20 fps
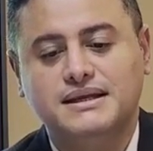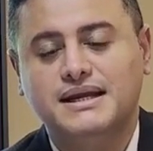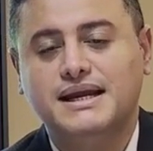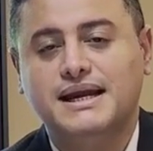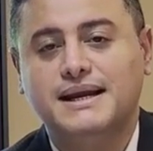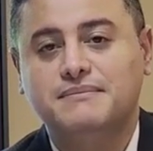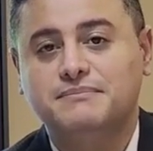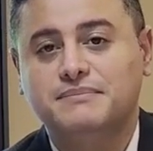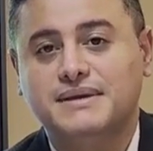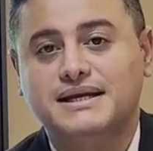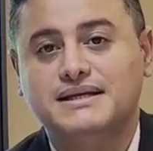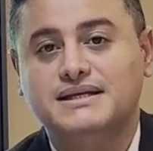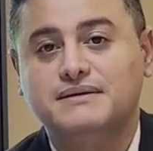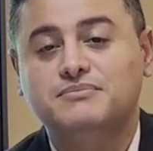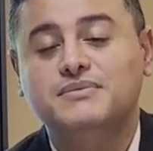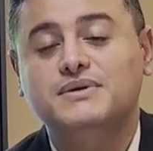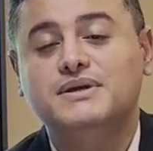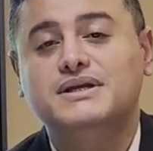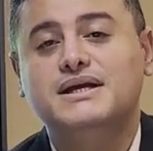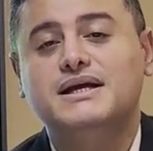and many
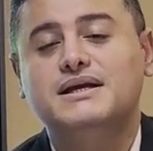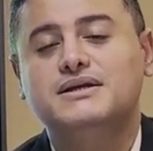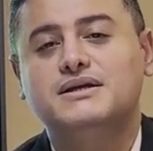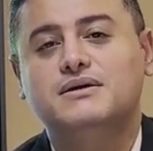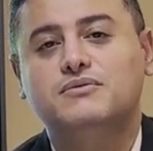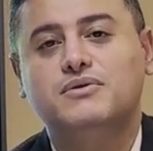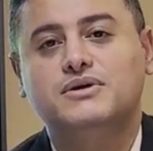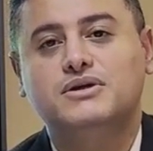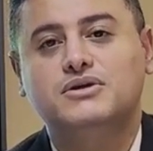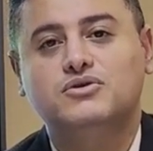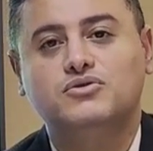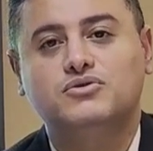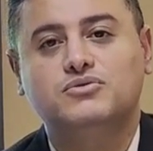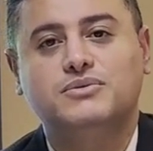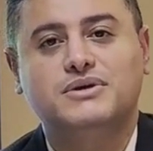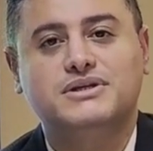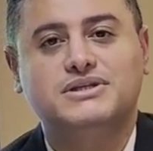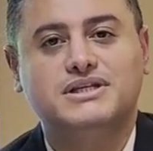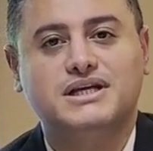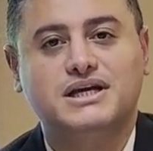predict a renewed
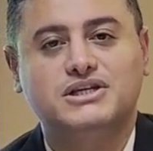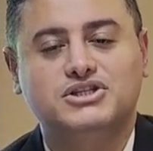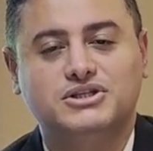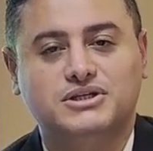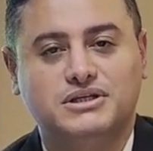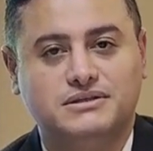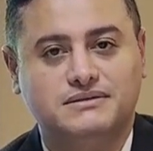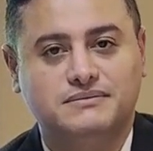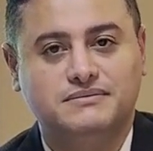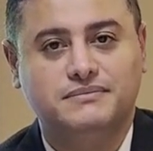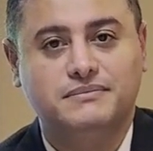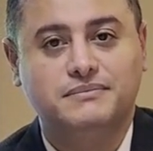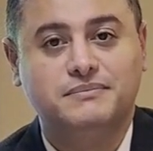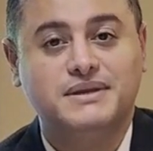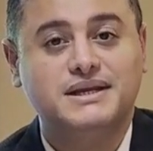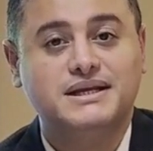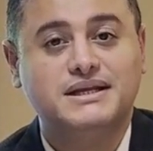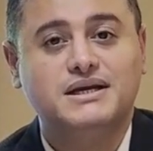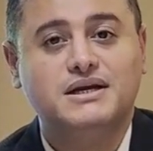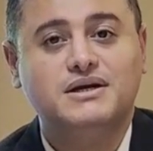recession.
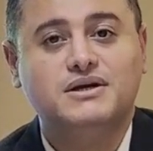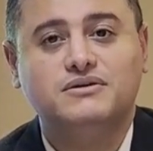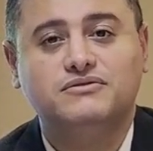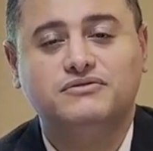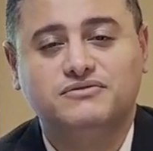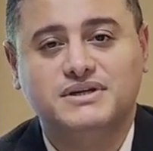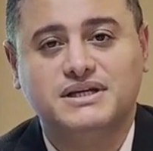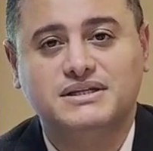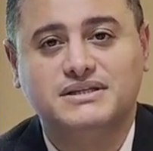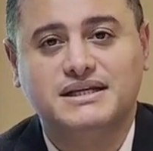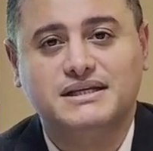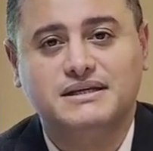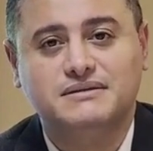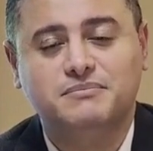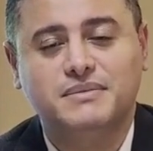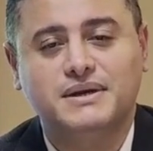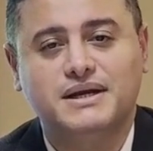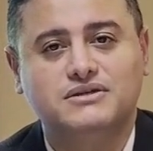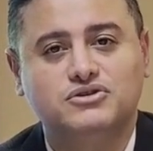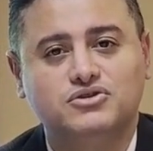Many are afraid that it
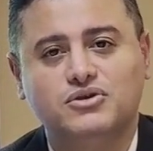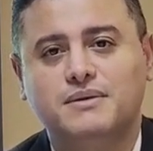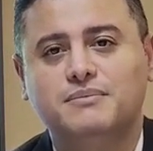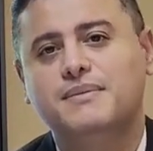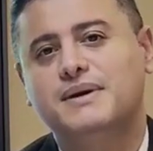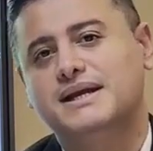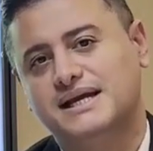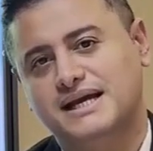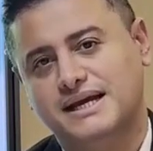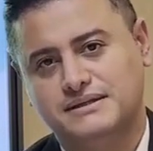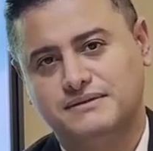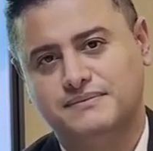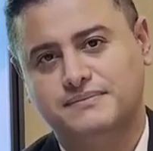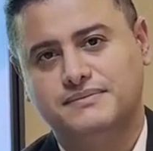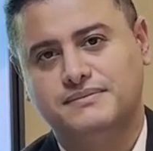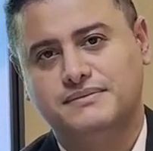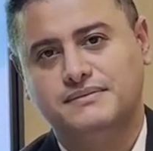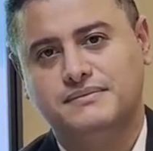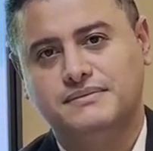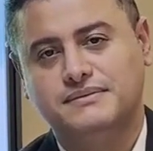might drop again.
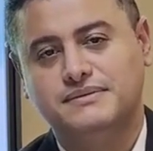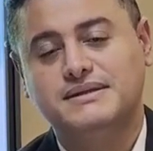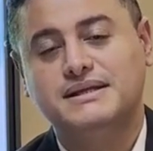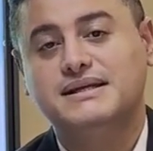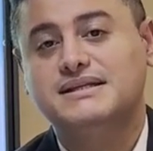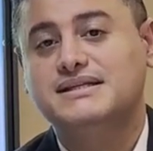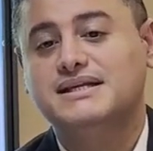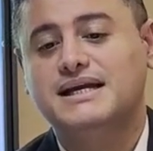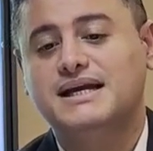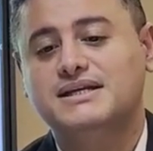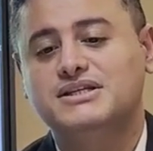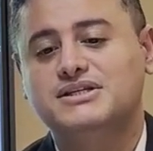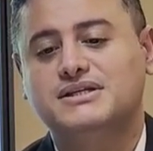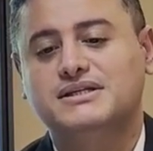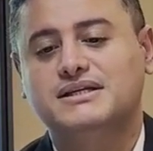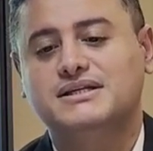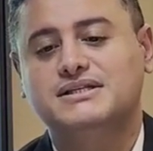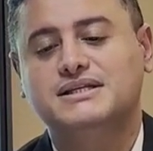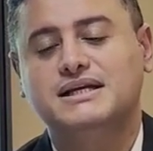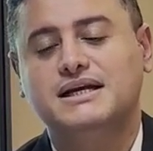This stage is
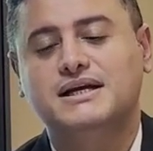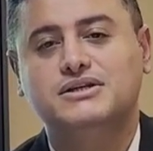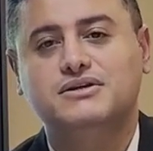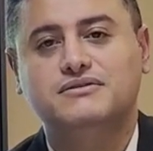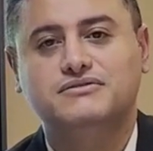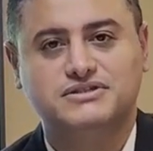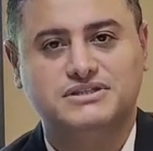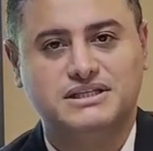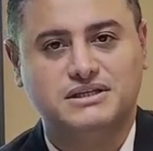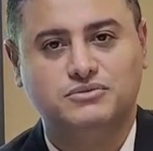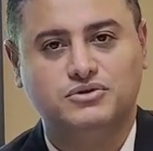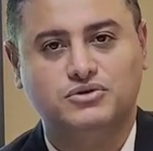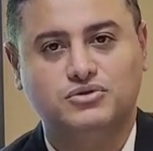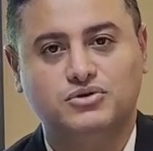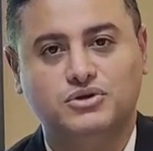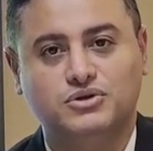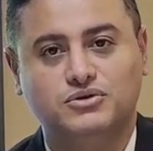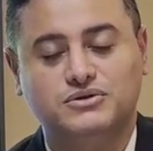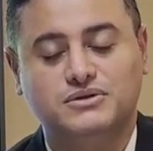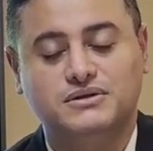the stage of stable
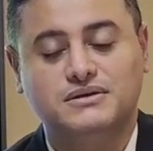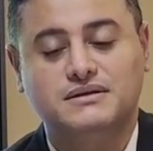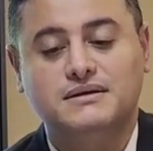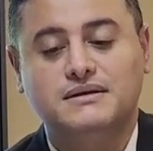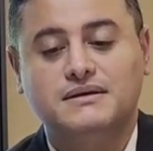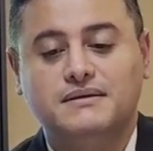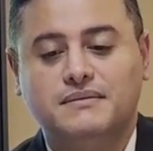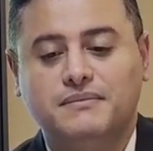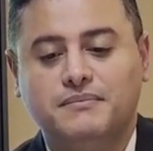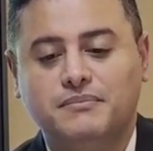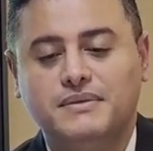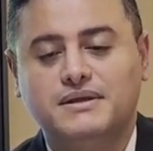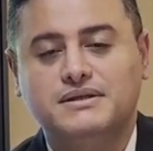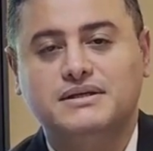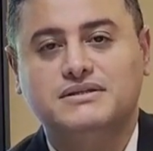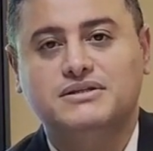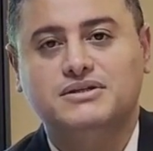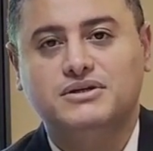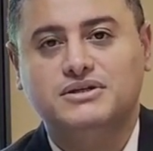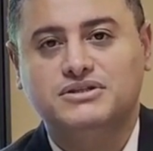growth. But the
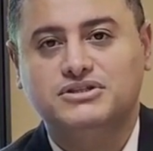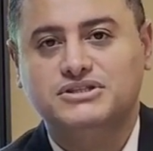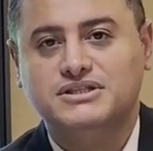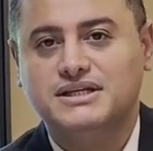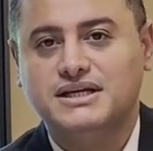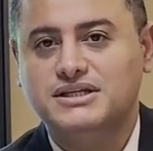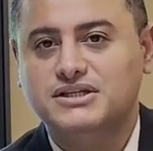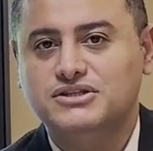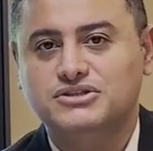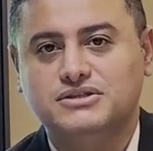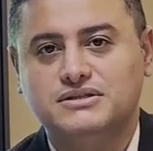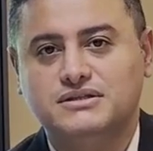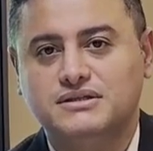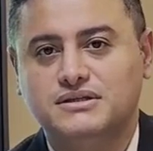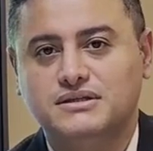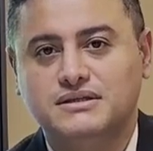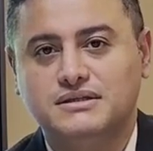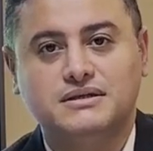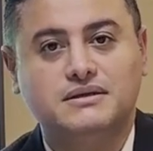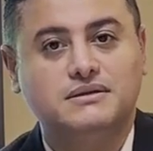third stage,
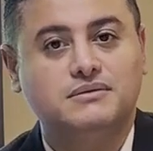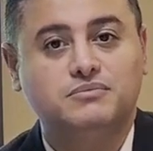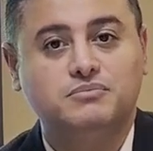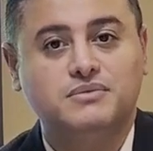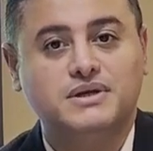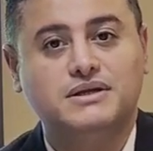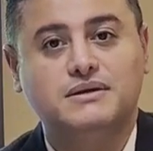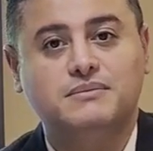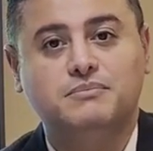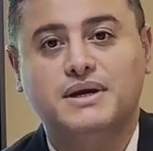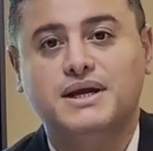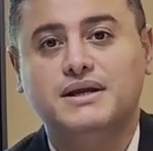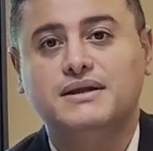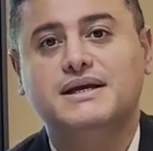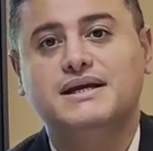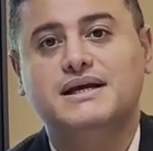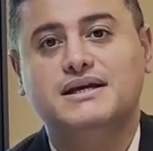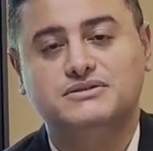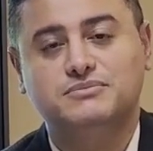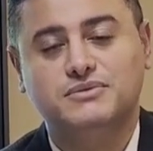where the
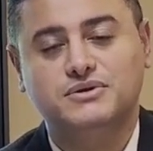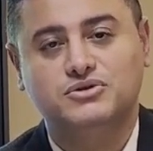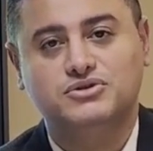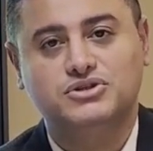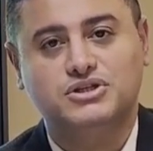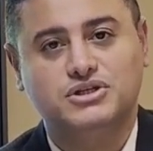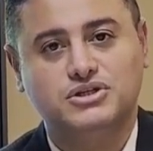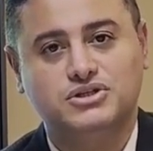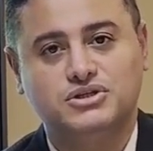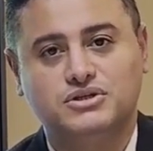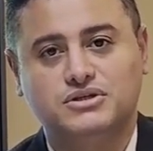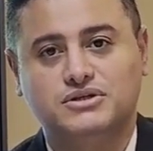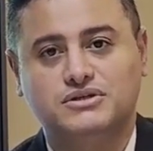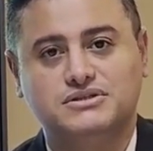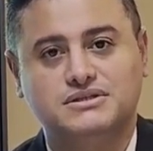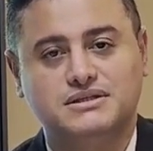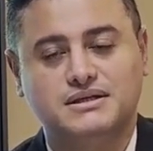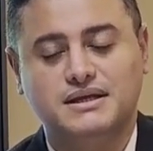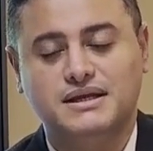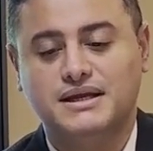market explosion
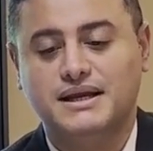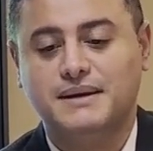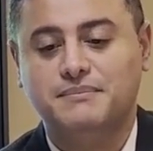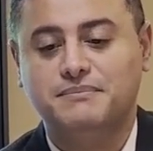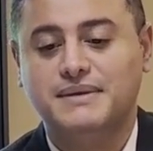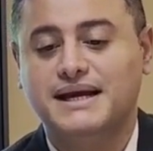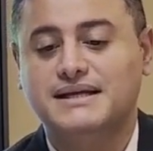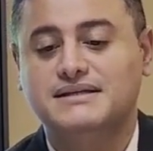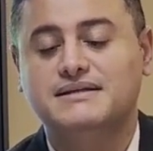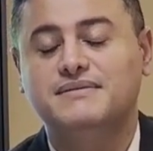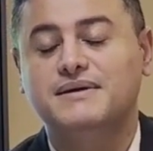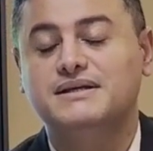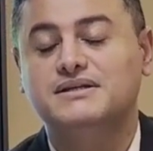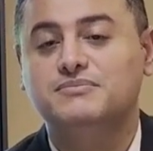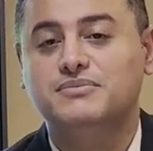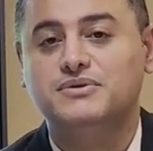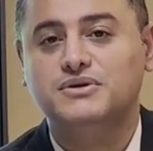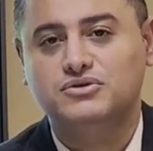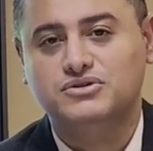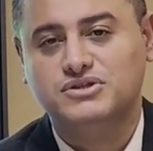occurs, a massive
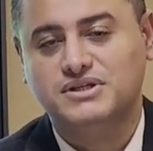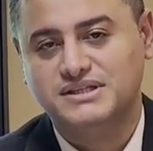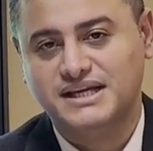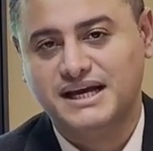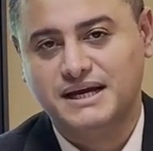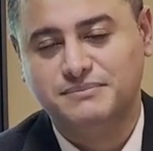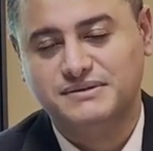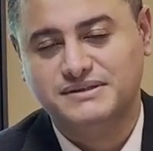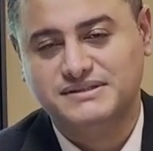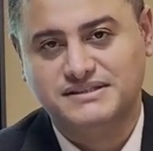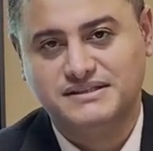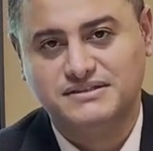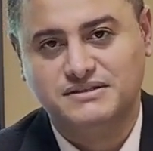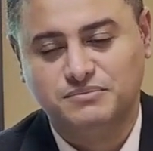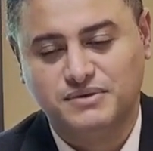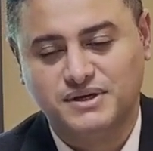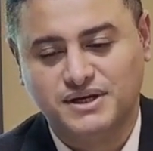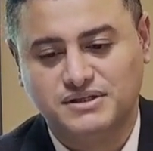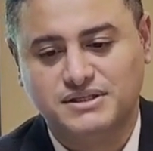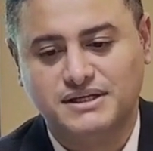explosion happens in the
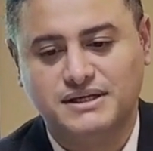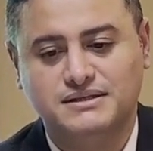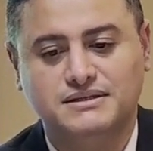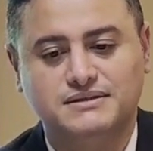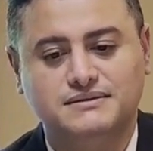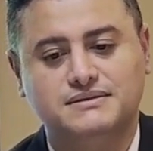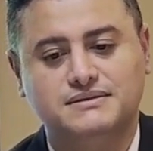market.